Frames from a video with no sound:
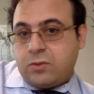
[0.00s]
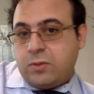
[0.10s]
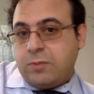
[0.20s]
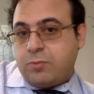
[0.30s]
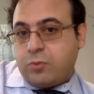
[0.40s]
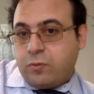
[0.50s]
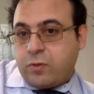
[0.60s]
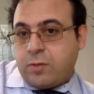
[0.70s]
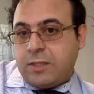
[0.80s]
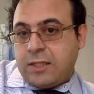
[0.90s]
You improve
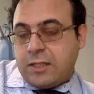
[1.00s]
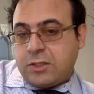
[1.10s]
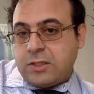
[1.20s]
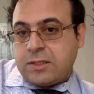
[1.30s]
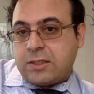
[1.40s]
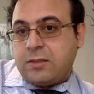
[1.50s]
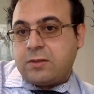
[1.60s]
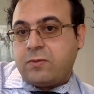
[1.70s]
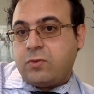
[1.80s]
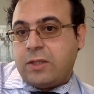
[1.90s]
communication
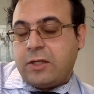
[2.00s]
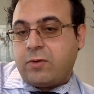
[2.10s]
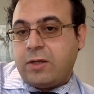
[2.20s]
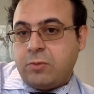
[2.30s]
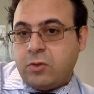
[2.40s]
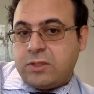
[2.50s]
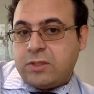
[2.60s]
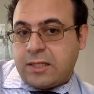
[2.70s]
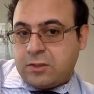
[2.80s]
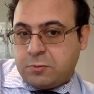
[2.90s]
skills if you integrate
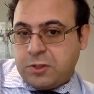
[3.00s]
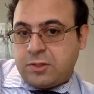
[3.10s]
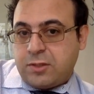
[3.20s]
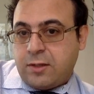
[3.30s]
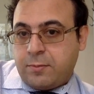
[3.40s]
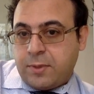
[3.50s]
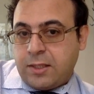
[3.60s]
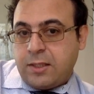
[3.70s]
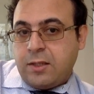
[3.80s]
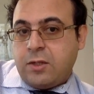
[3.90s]
music and speech therapy.